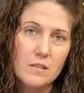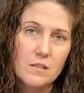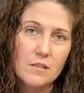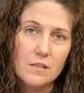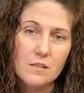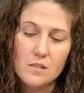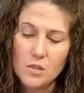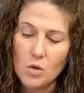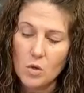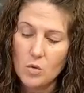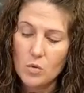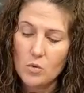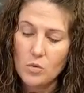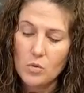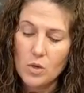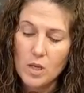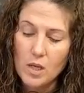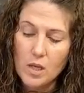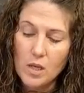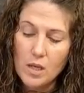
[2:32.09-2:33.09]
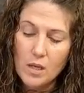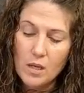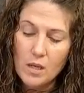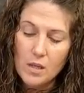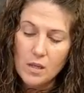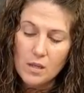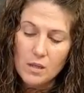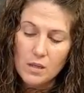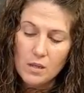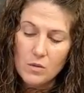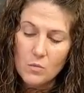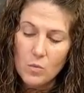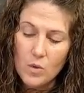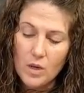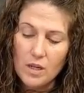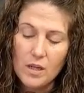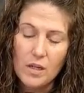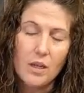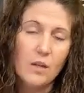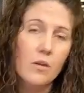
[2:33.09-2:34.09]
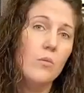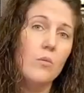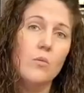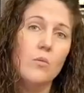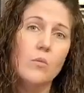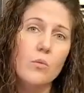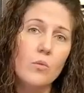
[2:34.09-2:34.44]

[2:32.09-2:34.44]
So when it